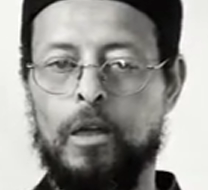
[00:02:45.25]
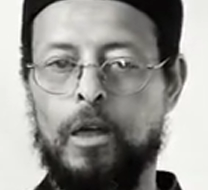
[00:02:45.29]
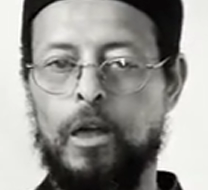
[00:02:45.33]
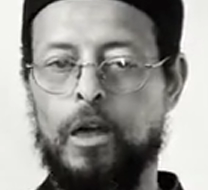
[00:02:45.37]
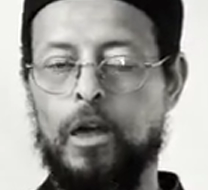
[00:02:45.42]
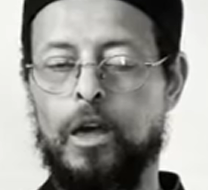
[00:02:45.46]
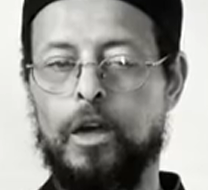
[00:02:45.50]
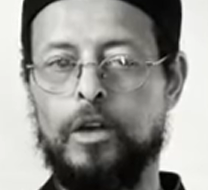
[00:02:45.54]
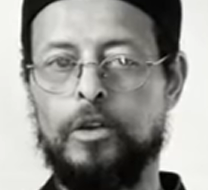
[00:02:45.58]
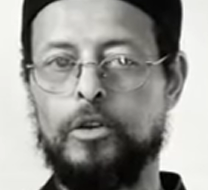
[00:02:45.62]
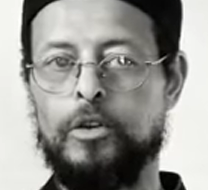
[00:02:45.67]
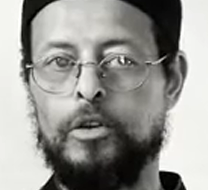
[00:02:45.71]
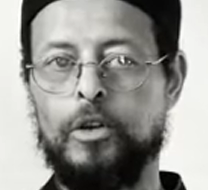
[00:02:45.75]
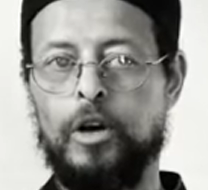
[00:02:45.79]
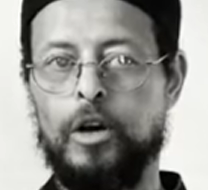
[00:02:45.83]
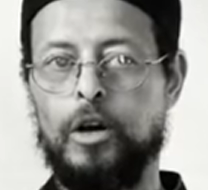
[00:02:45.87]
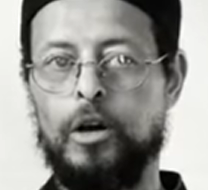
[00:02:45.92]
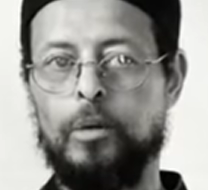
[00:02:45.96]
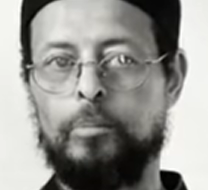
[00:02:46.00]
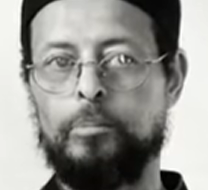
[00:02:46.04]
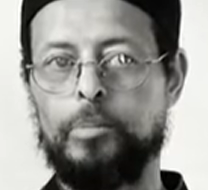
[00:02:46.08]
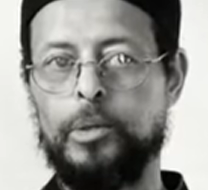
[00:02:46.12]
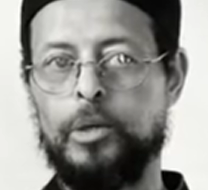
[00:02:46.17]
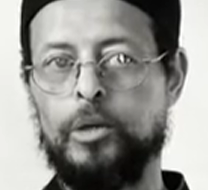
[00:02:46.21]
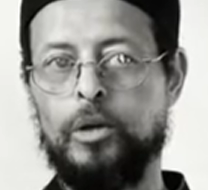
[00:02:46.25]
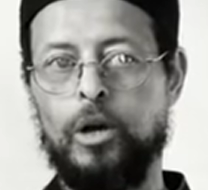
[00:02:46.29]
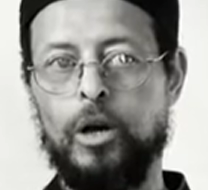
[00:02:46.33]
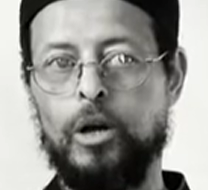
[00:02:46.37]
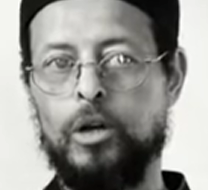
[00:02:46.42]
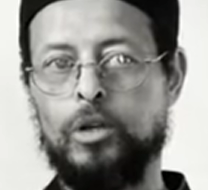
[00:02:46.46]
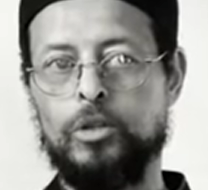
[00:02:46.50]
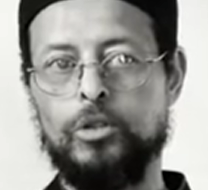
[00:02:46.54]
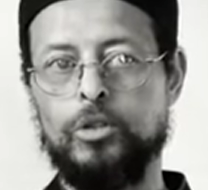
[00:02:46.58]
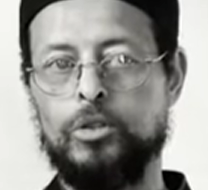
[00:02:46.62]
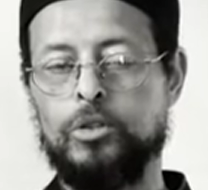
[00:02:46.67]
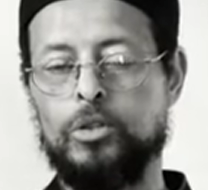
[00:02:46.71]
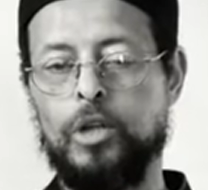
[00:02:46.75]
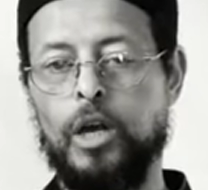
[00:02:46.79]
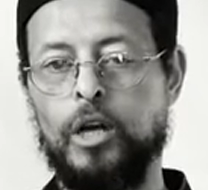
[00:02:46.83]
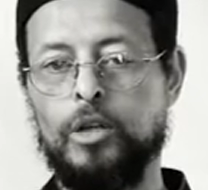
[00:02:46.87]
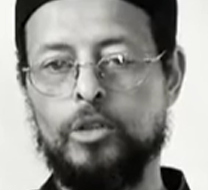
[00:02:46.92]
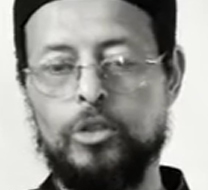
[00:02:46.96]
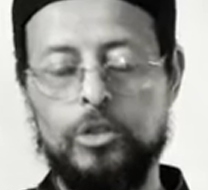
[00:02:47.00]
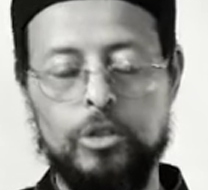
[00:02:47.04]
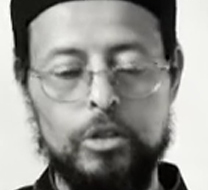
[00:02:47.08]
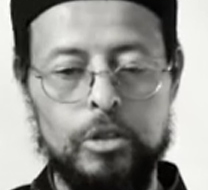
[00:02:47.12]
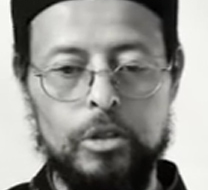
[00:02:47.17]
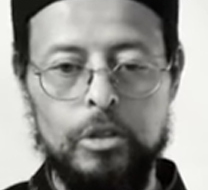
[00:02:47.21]
And uh, because
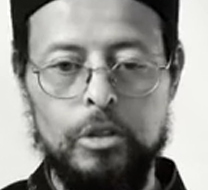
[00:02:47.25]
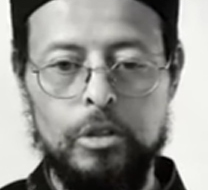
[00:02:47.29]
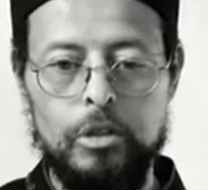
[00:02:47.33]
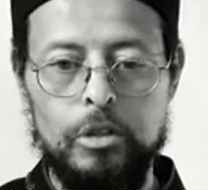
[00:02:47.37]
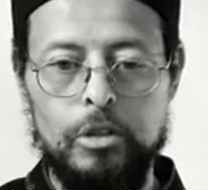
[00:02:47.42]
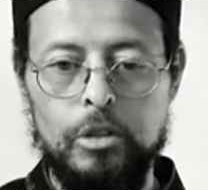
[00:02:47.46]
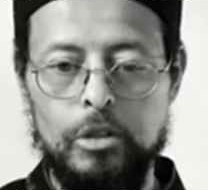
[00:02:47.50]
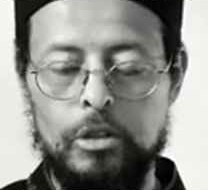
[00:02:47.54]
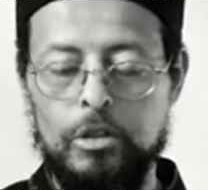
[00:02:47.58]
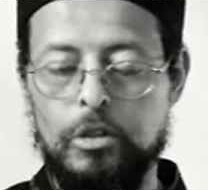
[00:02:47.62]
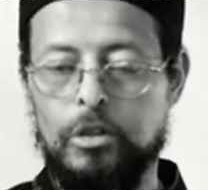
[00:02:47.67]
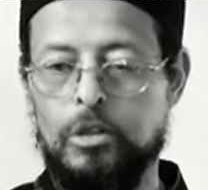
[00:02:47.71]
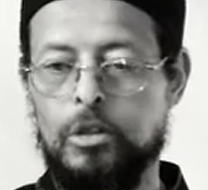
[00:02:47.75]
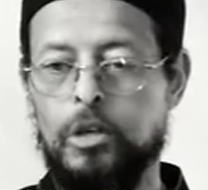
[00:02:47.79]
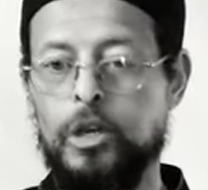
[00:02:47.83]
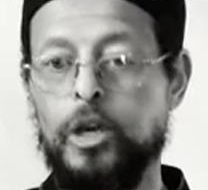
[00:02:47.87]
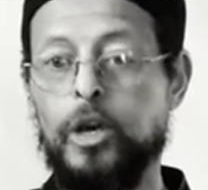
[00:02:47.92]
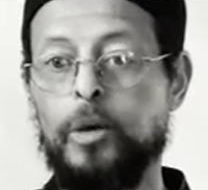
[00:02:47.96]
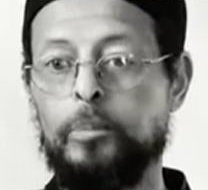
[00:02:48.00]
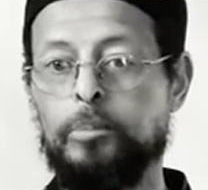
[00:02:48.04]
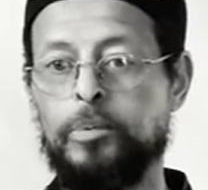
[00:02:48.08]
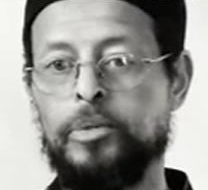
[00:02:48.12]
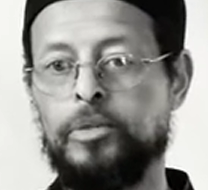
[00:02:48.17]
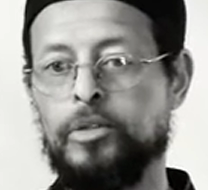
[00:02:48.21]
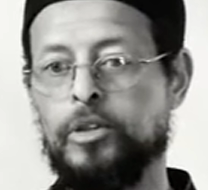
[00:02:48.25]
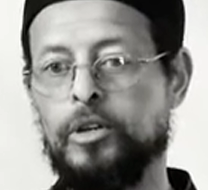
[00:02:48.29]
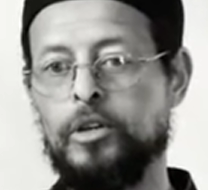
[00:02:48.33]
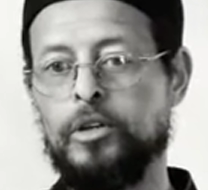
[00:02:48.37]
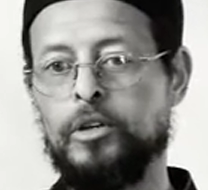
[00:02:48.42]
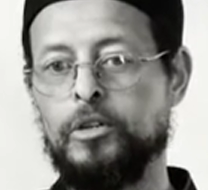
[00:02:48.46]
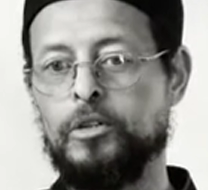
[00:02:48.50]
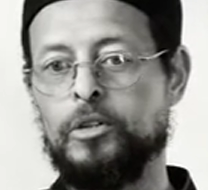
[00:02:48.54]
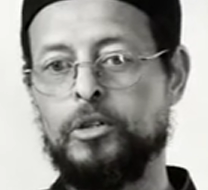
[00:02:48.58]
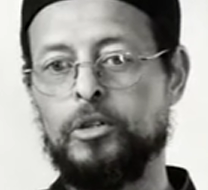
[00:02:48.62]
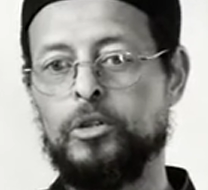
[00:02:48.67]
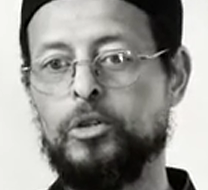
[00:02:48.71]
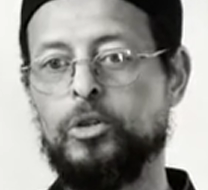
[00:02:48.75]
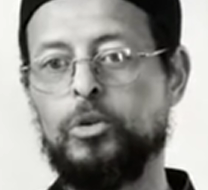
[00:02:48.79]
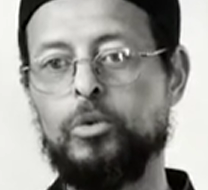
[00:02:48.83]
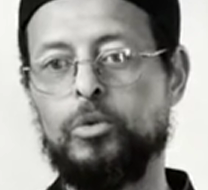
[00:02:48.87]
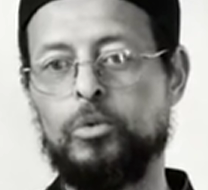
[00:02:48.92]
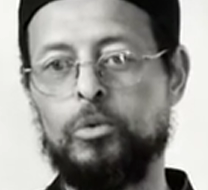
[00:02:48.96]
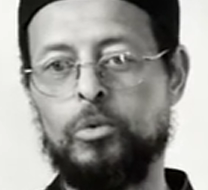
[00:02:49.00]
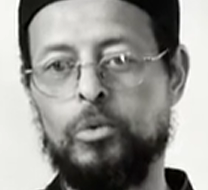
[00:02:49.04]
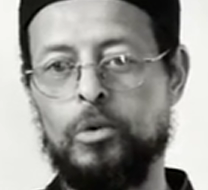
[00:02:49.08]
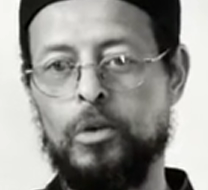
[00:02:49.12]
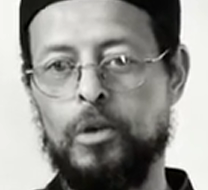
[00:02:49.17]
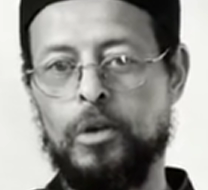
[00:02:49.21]
that's the hip thing to
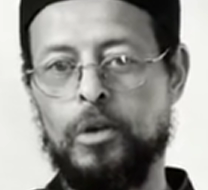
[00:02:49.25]
do.